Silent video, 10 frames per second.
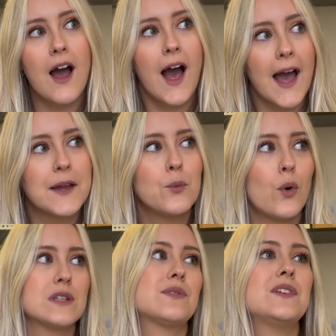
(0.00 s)
I
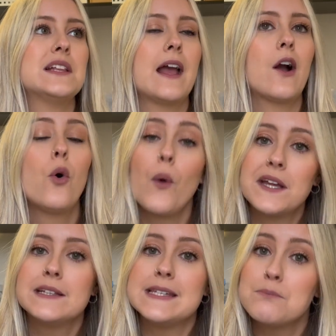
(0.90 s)
was feeling
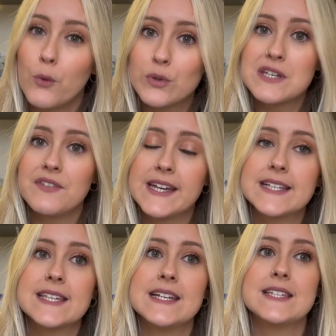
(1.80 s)
quite
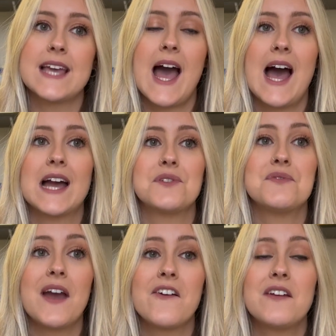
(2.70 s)
demotivated and
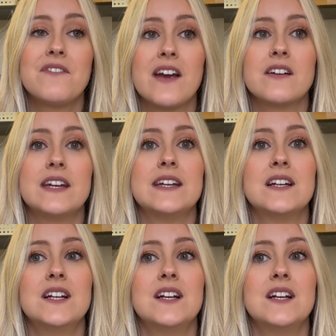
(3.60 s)
very, very